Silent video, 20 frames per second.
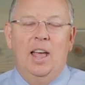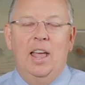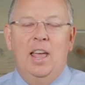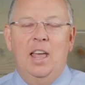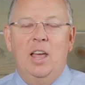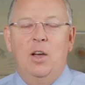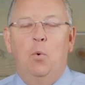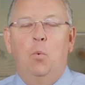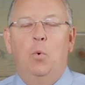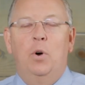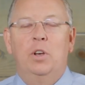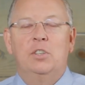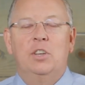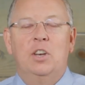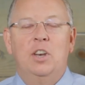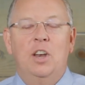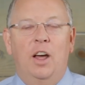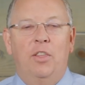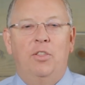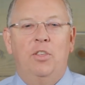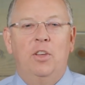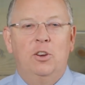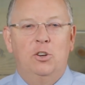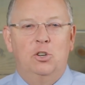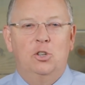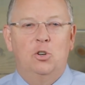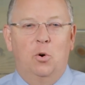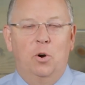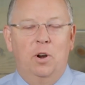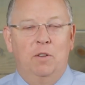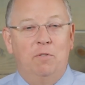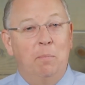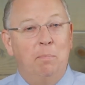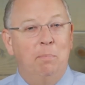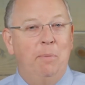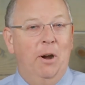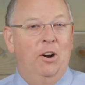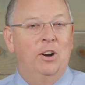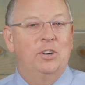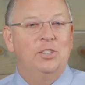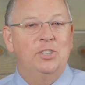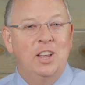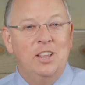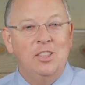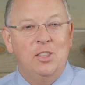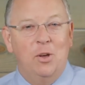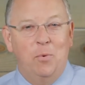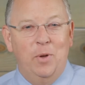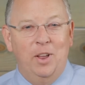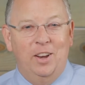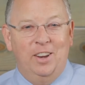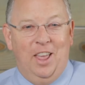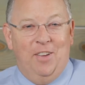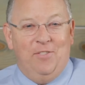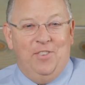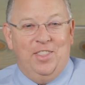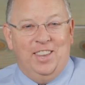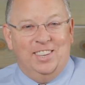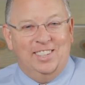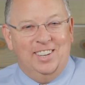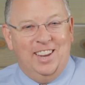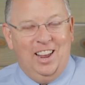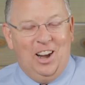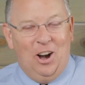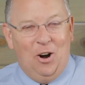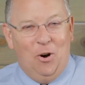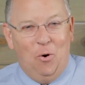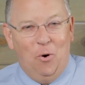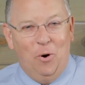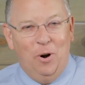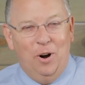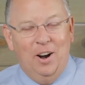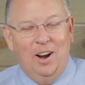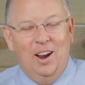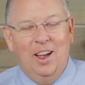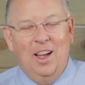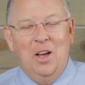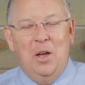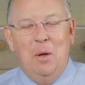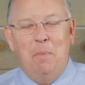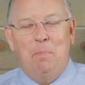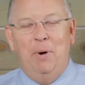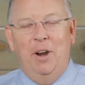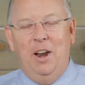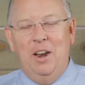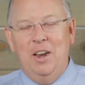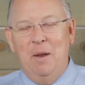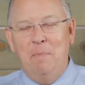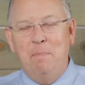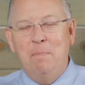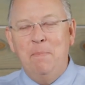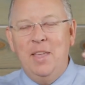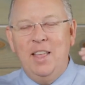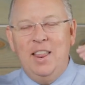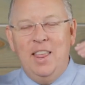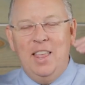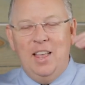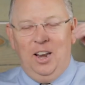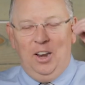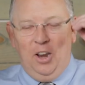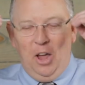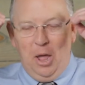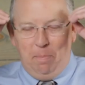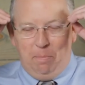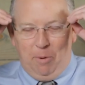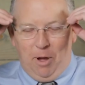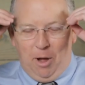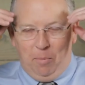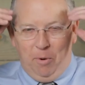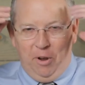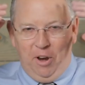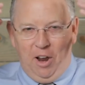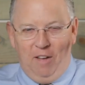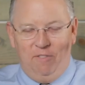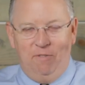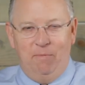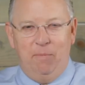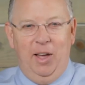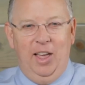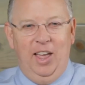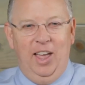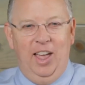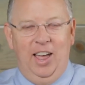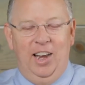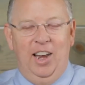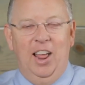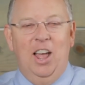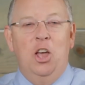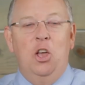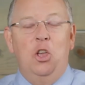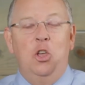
It was nothing short of embarrassing that we had given this kid our order, but an immediate light bulb went off in my head.